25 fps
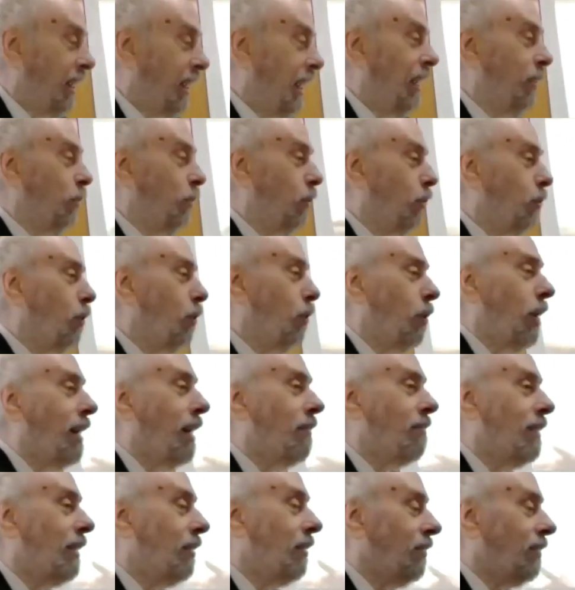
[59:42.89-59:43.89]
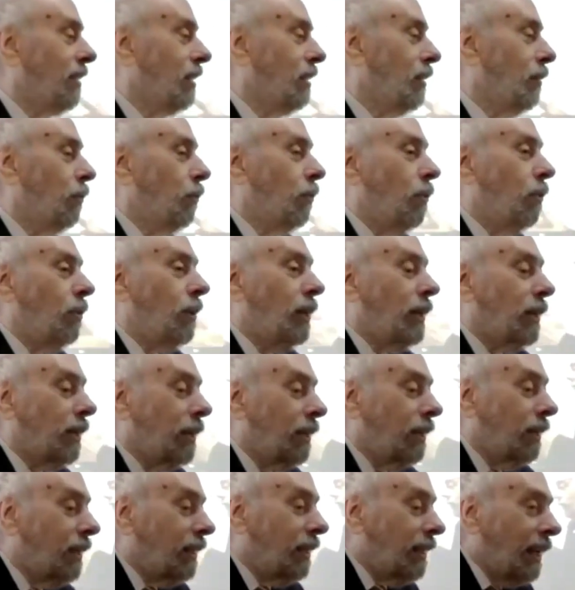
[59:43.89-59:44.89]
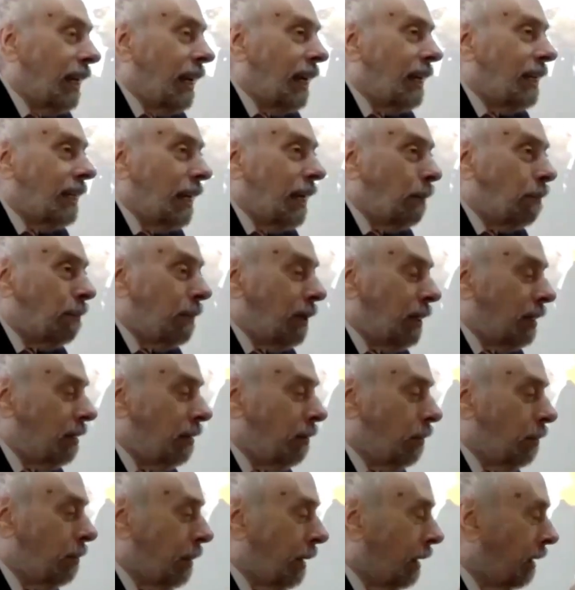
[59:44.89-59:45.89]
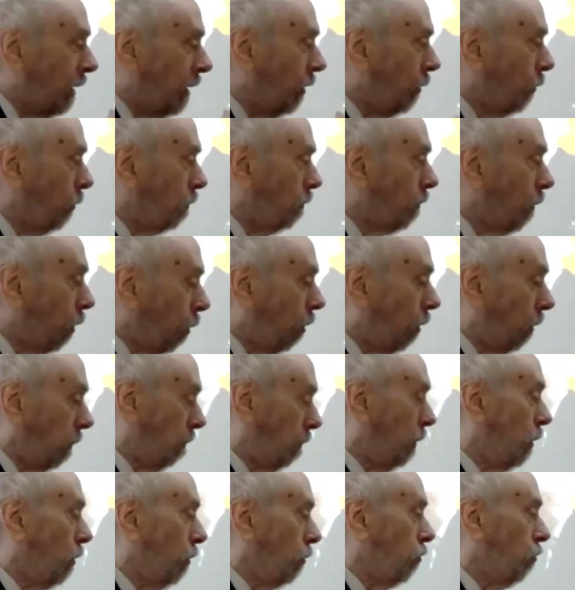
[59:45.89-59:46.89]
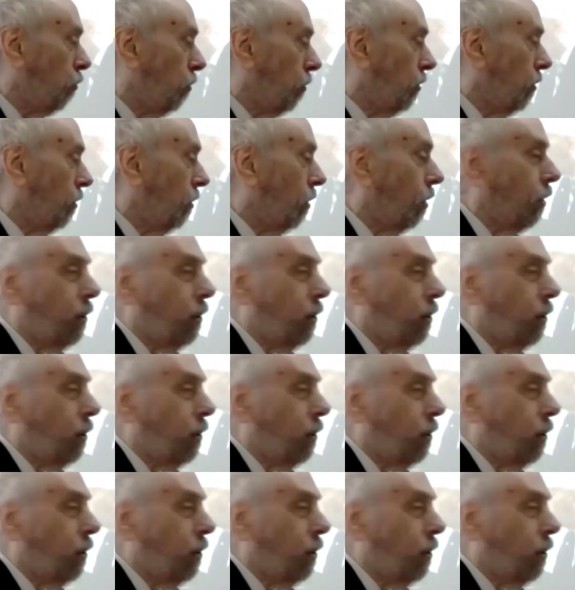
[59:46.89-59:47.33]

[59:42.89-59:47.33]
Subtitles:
as you know, Avesta is only an unbelievable small portion